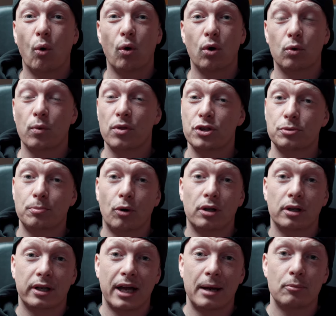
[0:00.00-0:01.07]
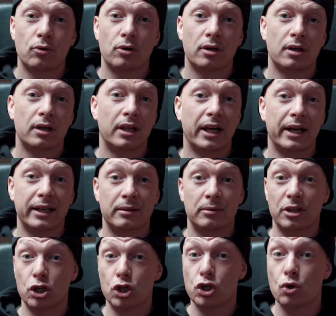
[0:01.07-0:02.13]
or with a smaller camera,
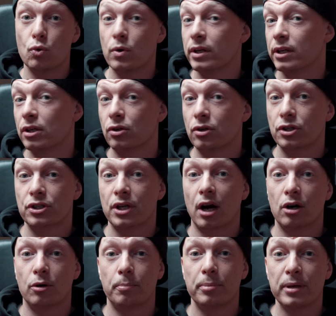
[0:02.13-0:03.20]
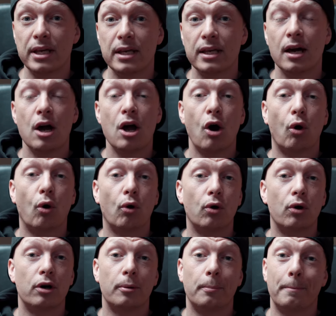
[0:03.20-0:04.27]
like the new EOS RP,
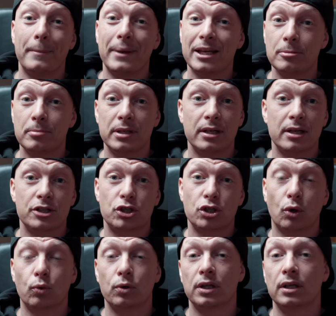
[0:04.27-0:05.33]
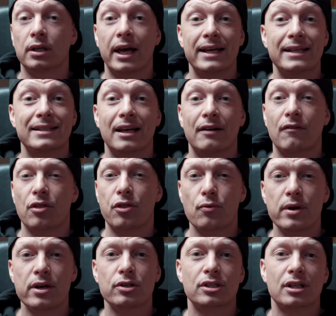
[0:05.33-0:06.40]
or maybe a Sony A7
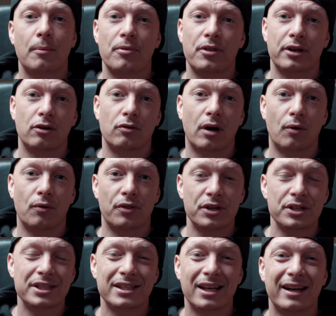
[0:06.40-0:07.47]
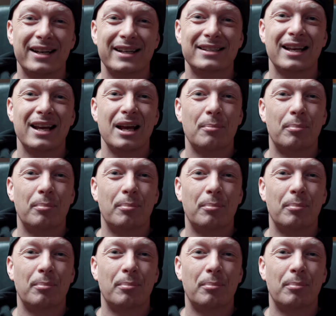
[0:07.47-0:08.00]
III or something around this size.